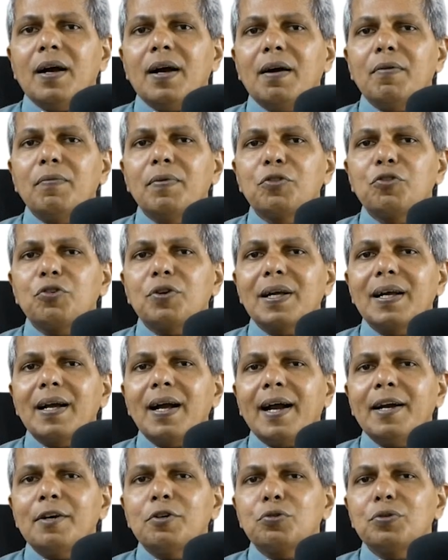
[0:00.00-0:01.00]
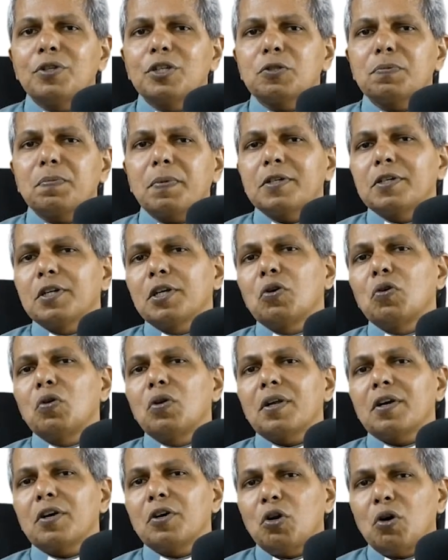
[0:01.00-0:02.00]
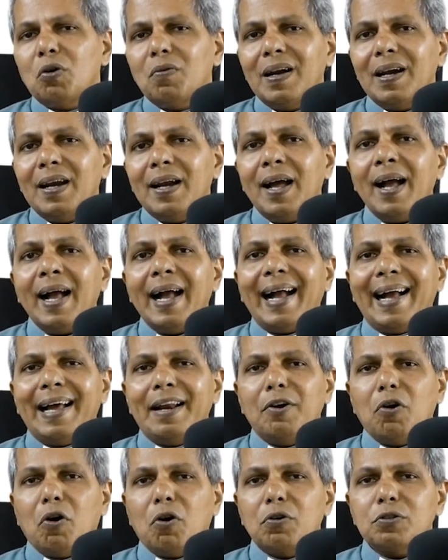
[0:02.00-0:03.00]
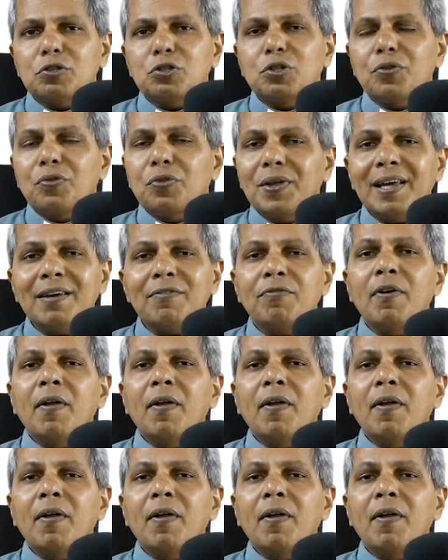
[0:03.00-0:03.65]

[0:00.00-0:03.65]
with regard to this particular novella, An Honest Thief.